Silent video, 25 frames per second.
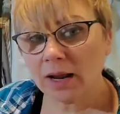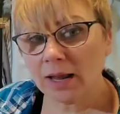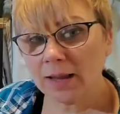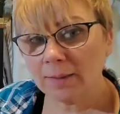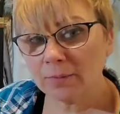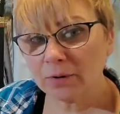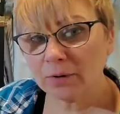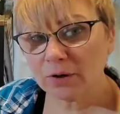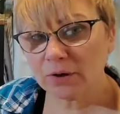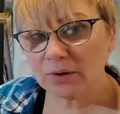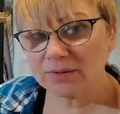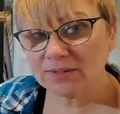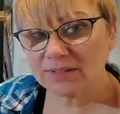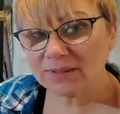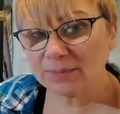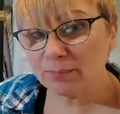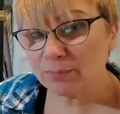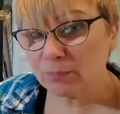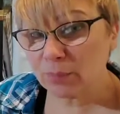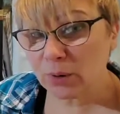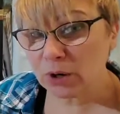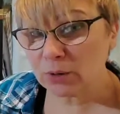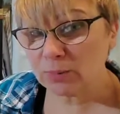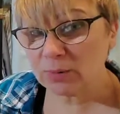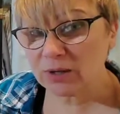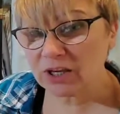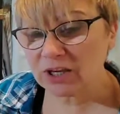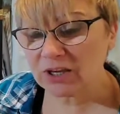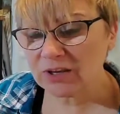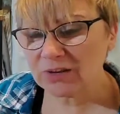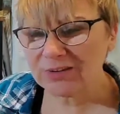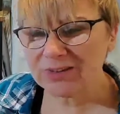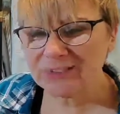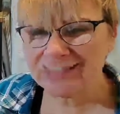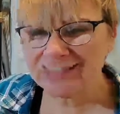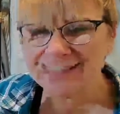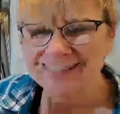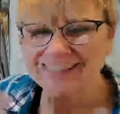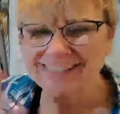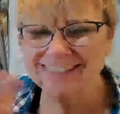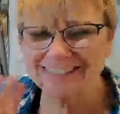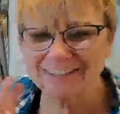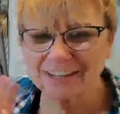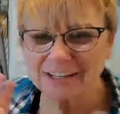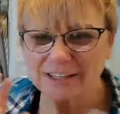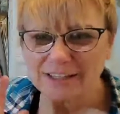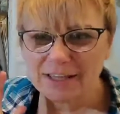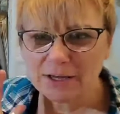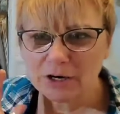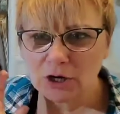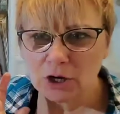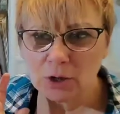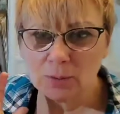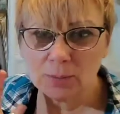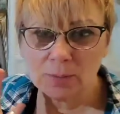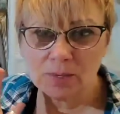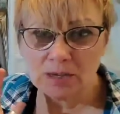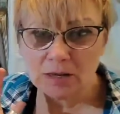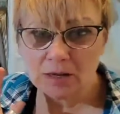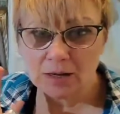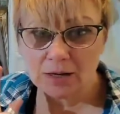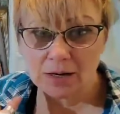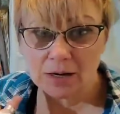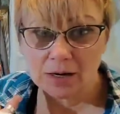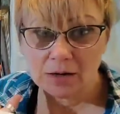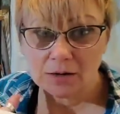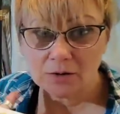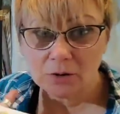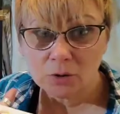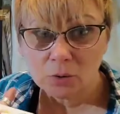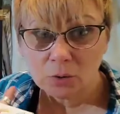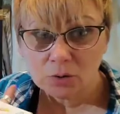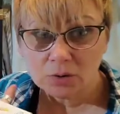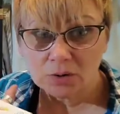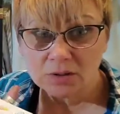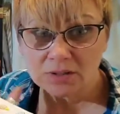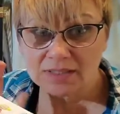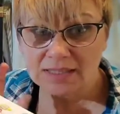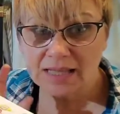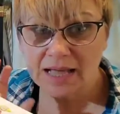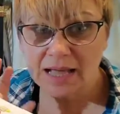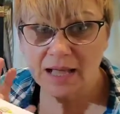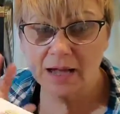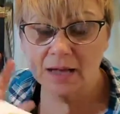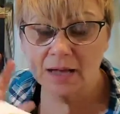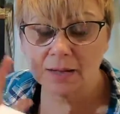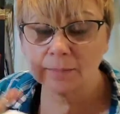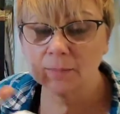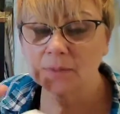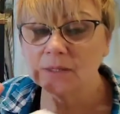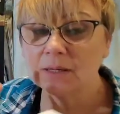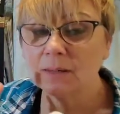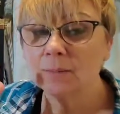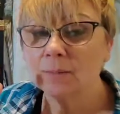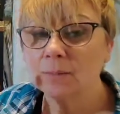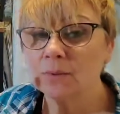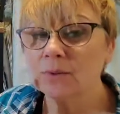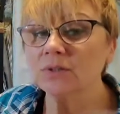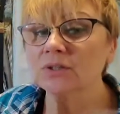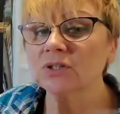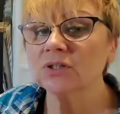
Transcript: for hamburgers and barbecues. And so I thought, oh my God, how cool is that?